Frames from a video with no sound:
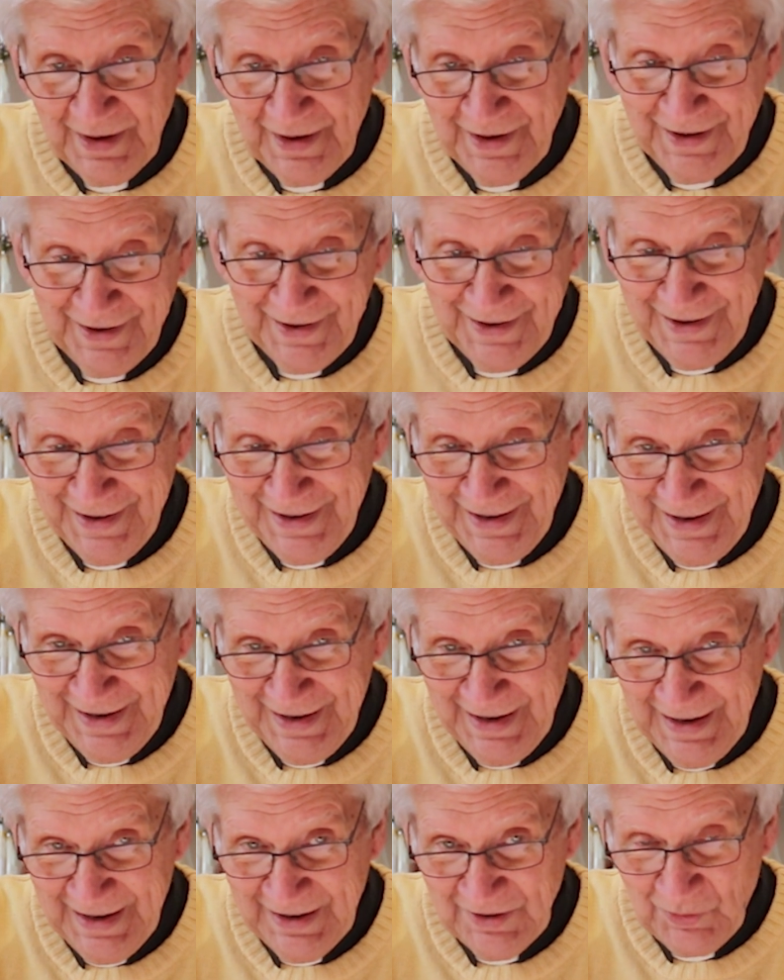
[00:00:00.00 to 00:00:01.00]

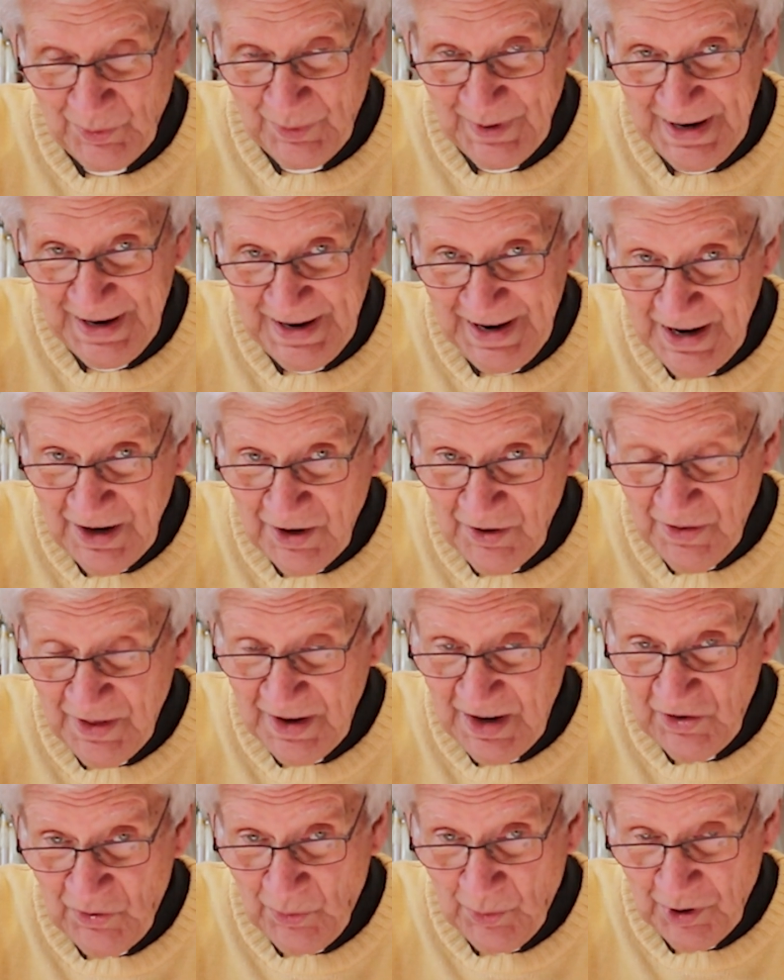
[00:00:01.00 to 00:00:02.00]
as we hear
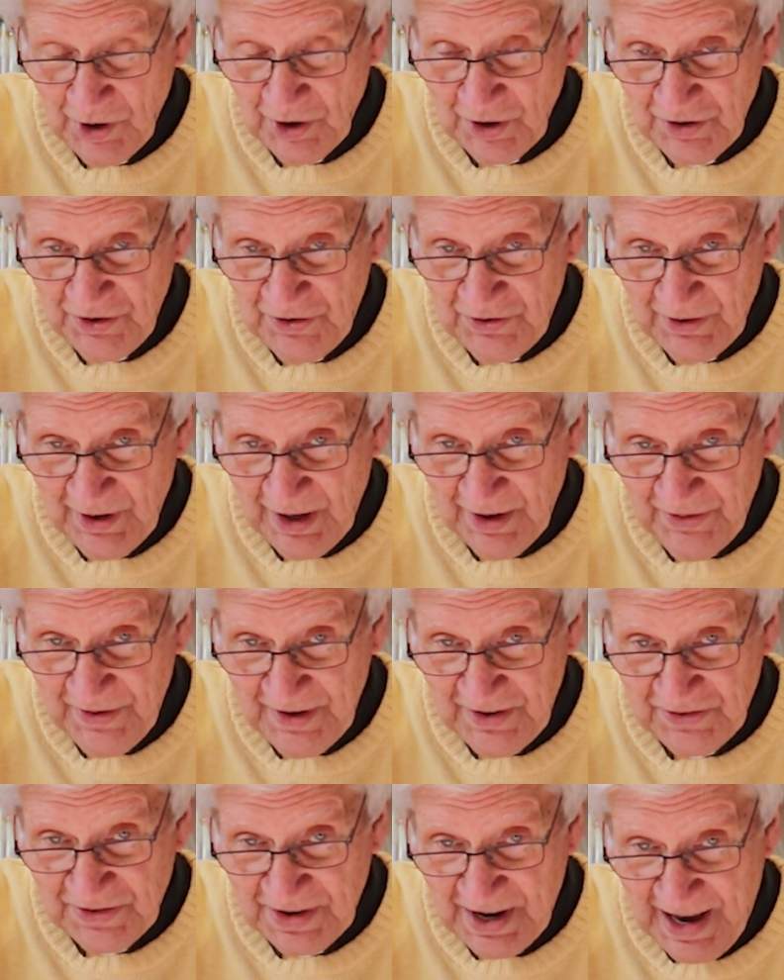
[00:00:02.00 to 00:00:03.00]
these words
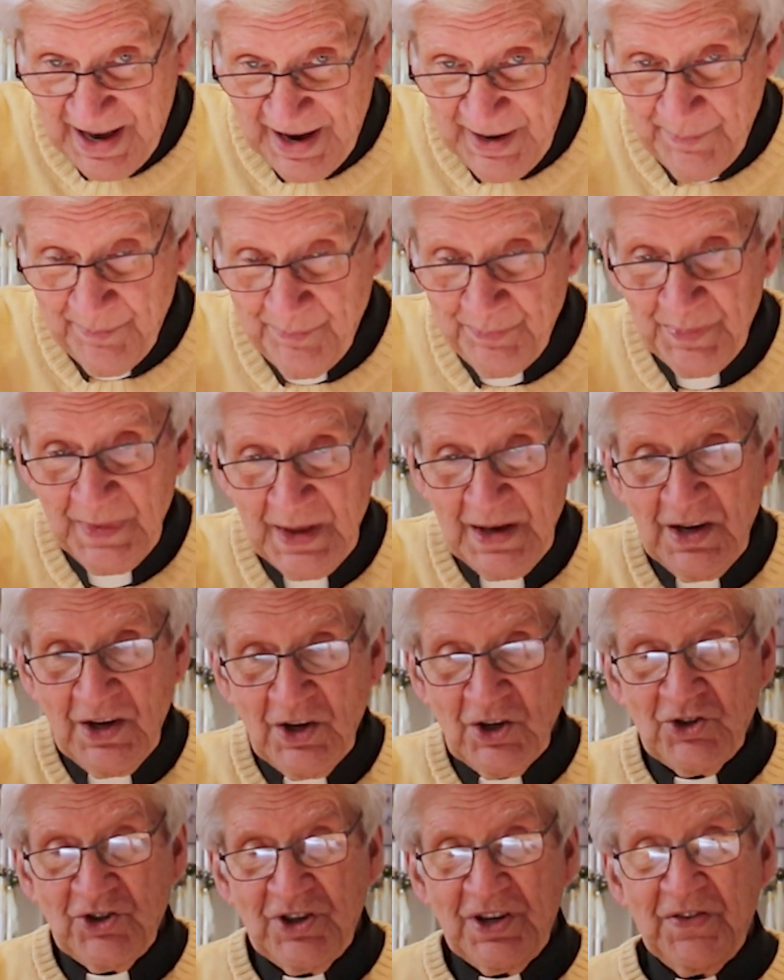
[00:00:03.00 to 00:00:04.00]
this time,
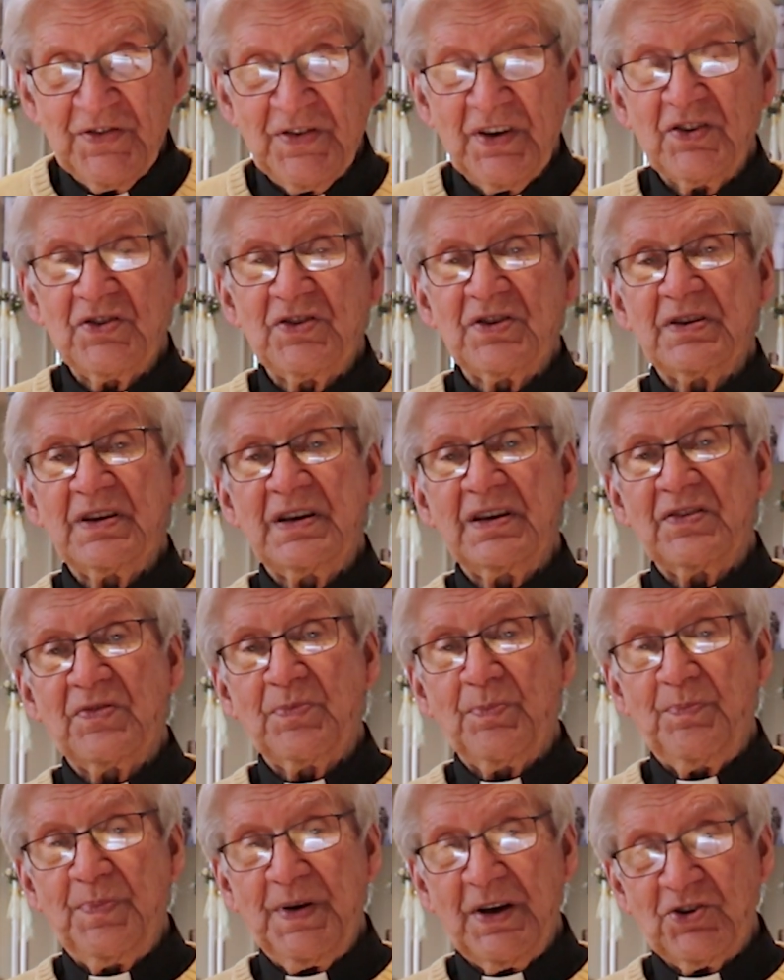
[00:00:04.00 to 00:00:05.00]
Jesus
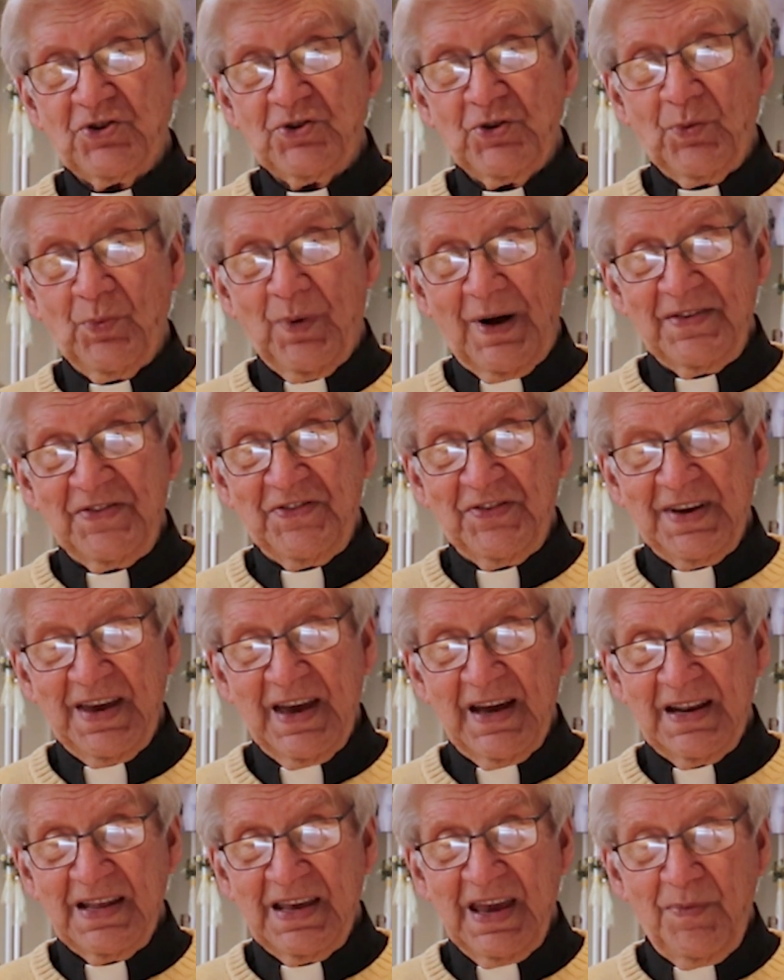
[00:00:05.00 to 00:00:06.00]
is pictured once
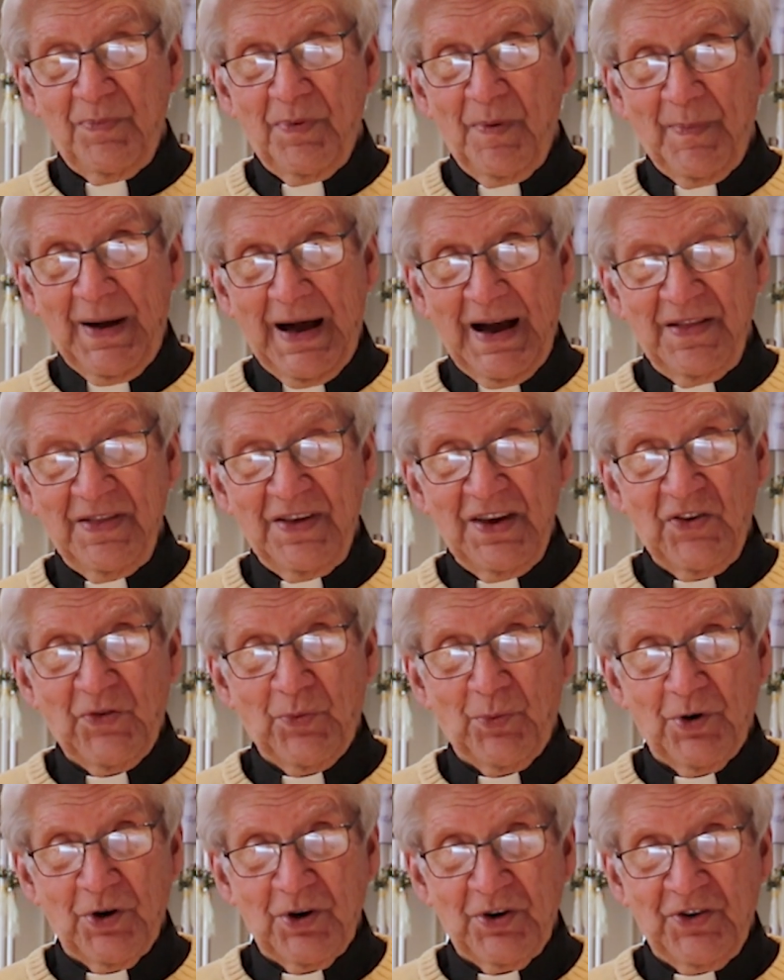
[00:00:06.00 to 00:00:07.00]
again. Keep in mind,
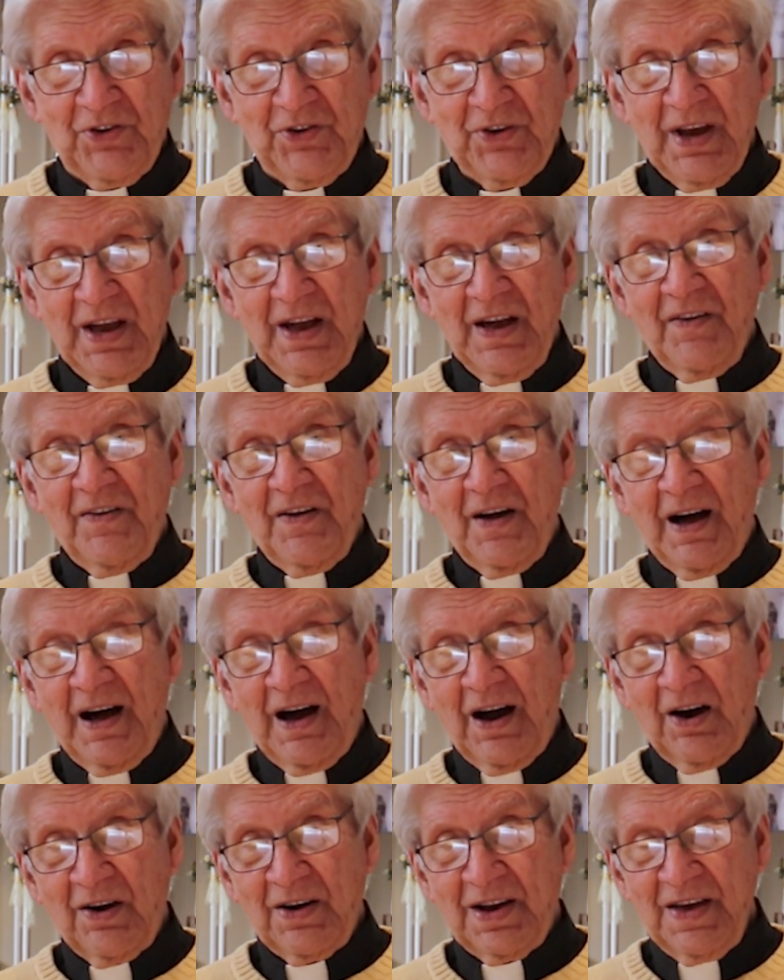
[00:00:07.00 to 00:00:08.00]
these words
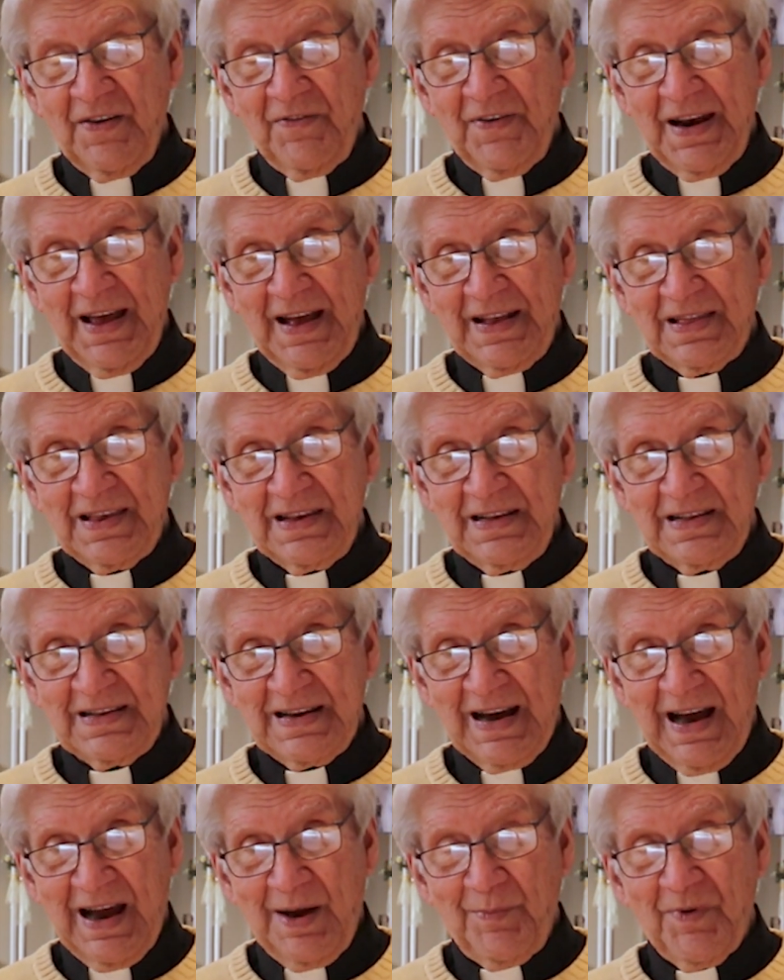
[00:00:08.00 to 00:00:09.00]
are given at the
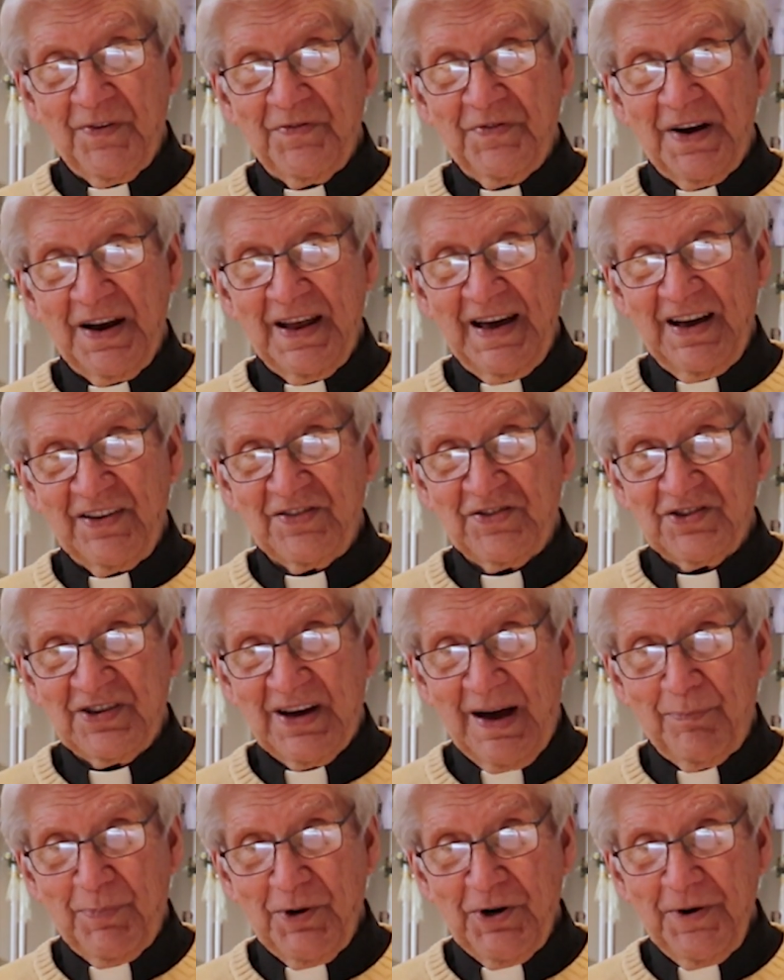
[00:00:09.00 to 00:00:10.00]
time of the Last
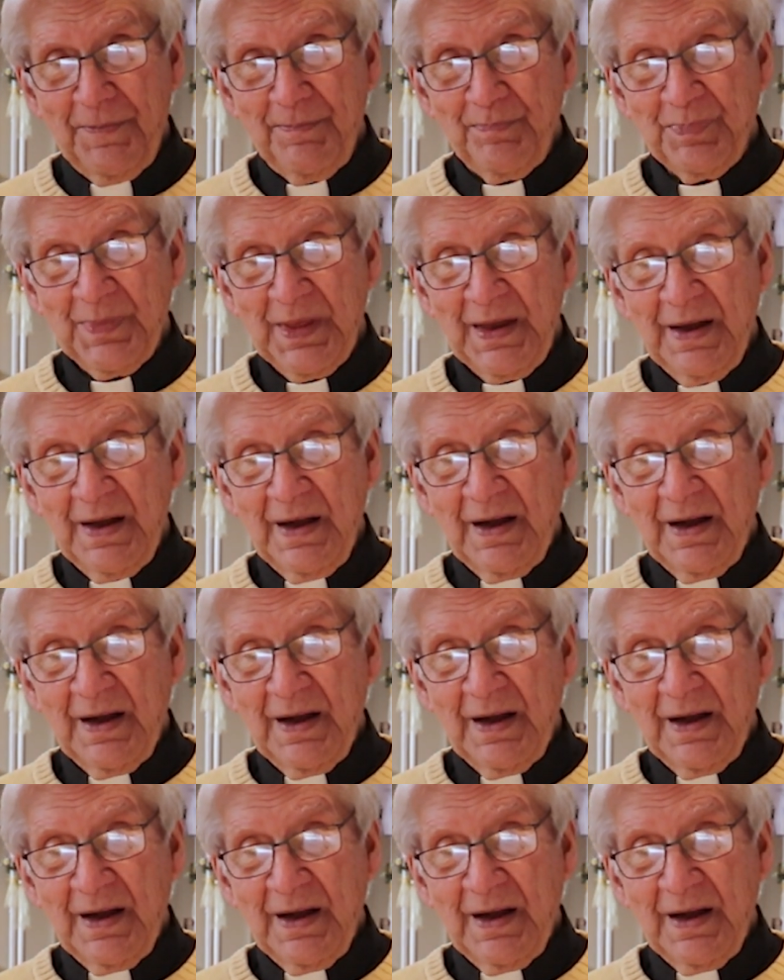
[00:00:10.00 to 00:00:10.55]
Supper.